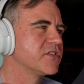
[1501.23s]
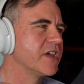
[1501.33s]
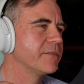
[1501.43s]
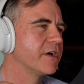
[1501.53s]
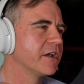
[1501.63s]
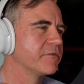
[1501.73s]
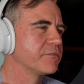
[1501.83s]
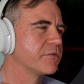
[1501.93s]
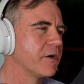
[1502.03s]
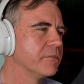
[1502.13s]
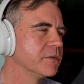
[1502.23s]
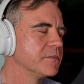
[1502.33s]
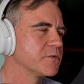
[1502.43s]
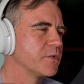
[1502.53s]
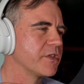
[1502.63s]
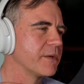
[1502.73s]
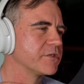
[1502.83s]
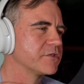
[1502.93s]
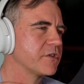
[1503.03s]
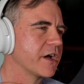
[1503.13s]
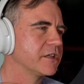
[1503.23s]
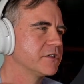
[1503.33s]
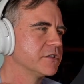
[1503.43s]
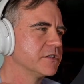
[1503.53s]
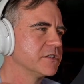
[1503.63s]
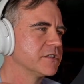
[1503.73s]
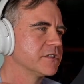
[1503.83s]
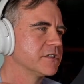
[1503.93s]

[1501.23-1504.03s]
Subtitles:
kind of problems with abstractions